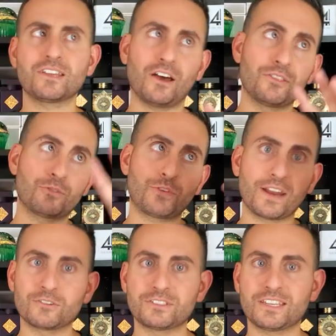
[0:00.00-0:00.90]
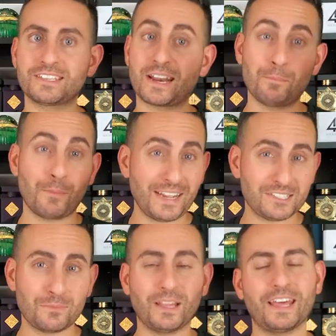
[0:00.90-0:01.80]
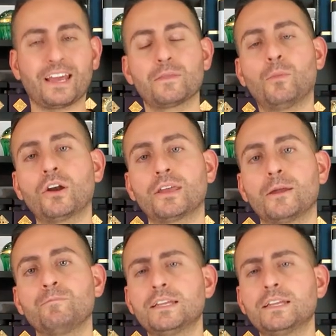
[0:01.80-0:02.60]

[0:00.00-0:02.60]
to other fragrances that it might smell like on the market.